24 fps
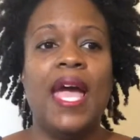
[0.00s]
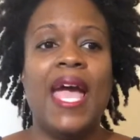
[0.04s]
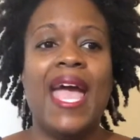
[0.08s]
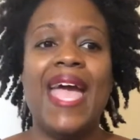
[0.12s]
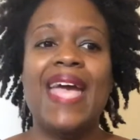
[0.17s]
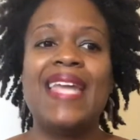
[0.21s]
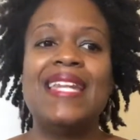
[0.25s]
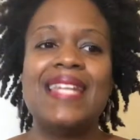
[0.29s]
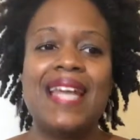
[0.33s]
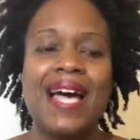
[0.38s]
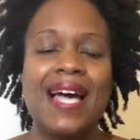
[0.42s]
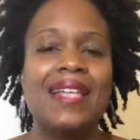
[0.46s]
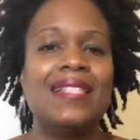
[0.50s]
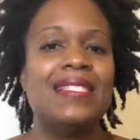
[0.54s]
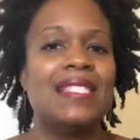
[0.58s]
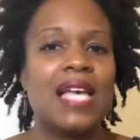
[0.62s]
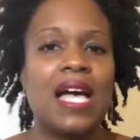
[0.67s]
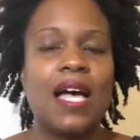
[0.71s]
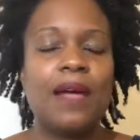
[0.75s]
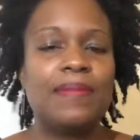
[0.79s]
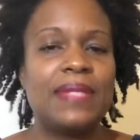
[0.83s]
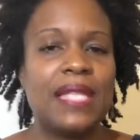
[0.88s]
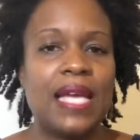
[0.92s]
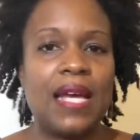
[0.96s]
And 9
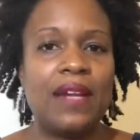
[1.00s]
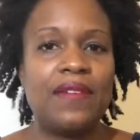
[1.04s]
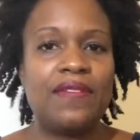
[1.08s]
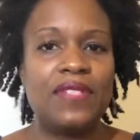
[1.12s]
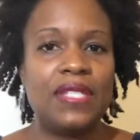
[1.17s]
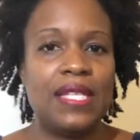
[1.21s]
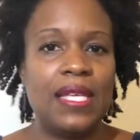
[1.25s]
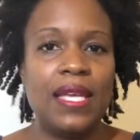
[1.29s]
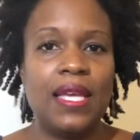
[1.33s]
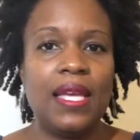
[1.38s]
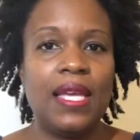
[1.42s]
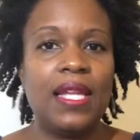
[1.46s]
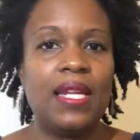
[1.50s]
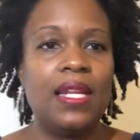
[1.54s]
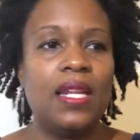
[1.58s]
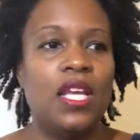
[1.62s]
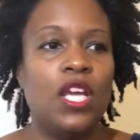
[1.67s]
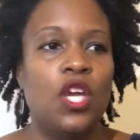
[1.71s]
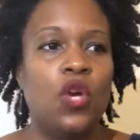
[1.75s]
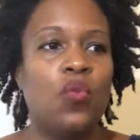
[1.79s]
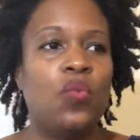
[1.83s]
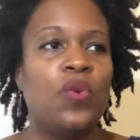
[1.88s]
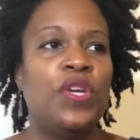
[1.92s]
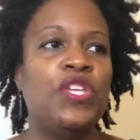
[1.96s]
times out of 10,
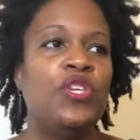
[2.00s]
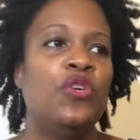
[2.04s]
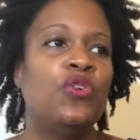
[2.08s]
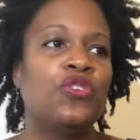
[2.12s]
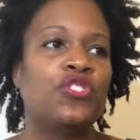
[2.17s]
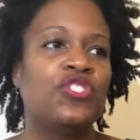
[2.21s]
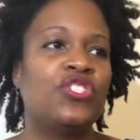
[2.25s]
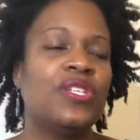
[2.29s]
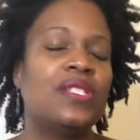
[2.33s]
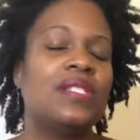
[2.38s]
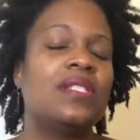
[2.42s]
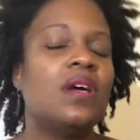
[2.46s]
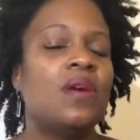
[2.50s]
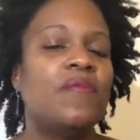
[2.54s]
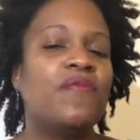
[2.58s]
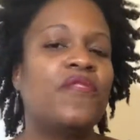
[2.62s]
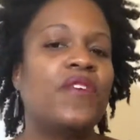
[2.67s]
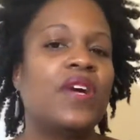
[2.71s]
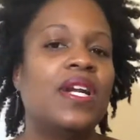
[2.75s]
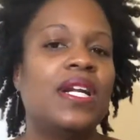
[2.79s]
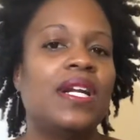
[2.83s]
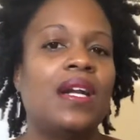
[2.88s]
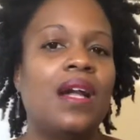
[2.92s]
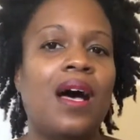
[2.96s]
when you're just
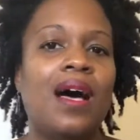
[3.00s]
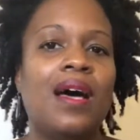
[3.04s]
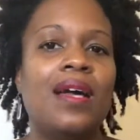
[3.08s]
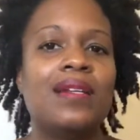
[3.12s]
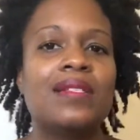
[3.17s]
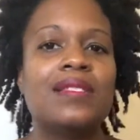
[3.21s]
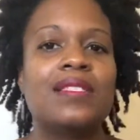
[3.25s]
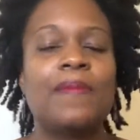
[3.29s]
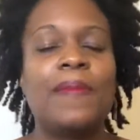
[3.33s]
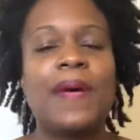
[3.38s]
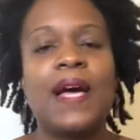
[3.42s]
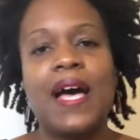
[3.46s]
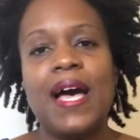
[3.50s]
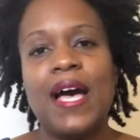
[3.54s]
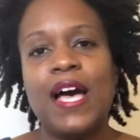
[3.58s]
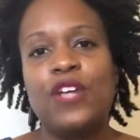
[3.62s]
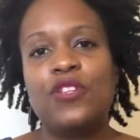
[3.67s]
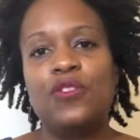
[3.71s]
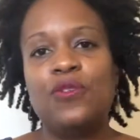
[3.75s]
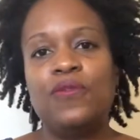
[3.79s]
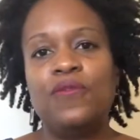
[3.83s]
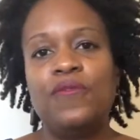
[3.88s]
upfront and honest about how you